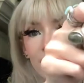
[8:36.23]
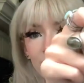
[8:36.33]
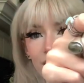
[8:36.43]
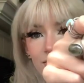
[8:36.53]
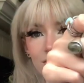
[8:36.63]

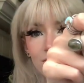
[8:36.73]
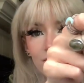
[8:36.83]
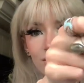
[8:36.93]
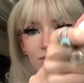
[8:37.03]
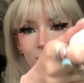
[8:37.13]
Love is
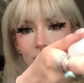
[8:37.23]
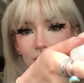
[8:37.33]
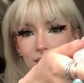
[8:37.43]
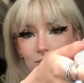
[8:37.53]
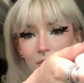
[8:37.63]
Universal
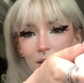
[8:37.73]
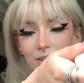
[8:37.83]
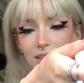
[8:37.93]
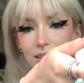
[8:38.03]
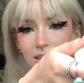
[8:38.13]
mug. It's red on
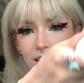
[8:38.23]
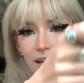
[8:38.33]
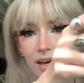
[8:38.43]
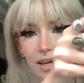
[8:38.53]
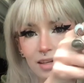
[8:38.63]
the
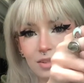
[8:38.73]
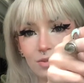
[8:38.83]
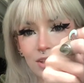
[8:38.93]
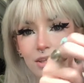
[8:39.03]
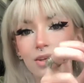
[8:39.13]
inside. It's
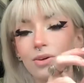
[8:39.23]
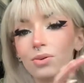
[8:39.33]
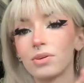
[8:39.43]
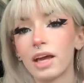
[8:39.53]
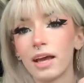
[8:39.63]
really
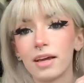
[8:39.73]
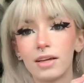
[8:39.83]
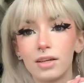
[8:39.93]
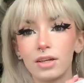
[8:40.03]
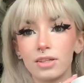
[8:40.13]
cute.
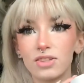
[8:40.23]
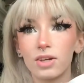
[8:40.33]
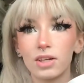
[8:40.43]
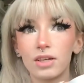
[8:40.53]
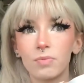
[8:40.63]
And a
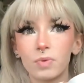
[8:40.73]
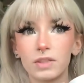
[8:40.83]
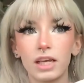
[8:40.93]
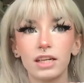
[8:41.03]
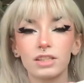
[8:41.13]
certain
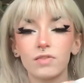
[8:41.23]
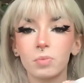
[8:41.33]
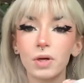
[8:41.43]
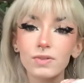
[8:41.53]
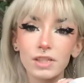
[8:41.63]
percentage of the
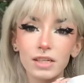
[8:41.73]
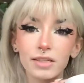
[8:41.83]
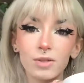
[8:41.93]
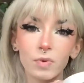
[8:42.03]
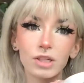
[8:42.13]

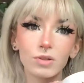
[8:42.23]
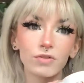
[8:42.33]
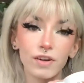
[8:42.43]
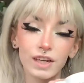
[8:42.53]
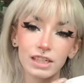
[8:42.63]
proceeds went to a
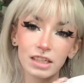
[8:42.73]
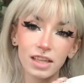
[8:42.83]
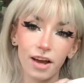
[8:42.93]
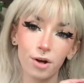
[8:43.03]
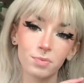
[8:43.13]
foundation
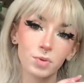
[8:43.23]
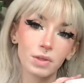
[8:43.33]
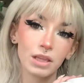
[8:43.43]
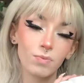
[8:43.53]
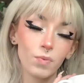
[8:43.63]
that helped
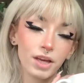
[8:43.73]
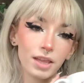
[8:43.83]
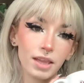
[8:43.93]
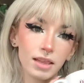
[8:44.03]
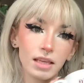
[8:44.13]

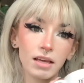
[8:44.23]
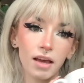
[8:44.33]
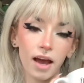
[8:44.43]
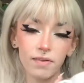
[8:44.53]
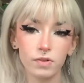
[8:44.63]
with the
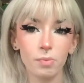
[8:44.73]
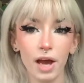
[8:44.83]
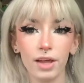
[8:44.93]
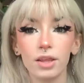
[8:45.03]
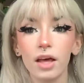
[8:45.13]

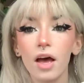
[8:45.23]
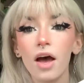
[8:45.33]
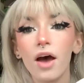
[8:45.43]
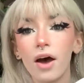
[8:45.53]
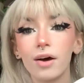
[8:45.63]
aftermath
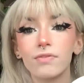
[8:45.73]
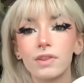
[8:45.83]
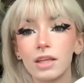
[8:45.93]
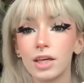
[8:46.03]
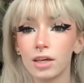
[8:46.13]

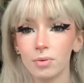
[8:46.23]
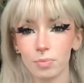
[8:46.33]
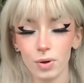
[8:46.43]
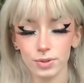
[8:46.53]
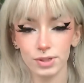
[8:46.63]
of the
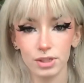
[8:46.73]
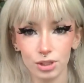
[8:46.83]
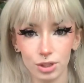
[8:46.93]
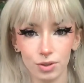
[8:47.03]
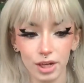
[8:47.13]
Pulse
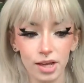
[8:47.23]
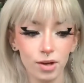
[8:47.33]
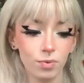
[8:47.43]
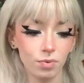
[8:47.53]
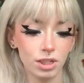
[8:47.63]

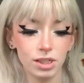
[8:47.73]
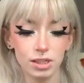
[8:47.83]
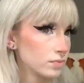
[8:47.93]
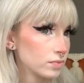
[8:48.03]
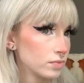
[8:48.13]
shooting,
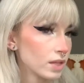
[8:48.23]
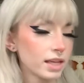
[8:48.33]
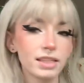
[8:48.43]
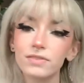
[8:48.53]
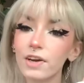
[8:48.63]
which
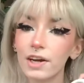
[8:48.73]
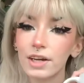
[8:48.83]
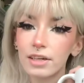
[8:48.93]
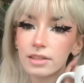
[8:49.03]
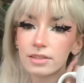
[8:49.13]
is
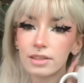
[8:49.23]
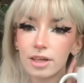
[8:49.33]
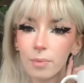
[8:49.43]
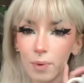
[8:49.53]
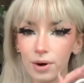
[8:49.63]
very
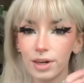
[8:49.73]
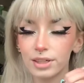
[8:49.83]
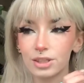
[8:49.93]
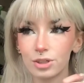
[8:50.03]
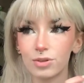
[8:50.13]

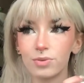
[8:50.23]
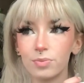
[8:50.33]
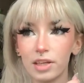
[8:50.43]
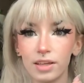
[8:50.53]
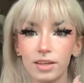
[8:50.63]
important to
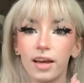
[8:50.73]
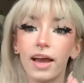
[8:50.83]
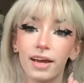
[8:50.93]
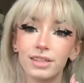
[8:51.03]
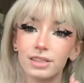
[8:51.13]
me
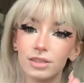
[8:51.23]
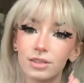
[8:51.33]
and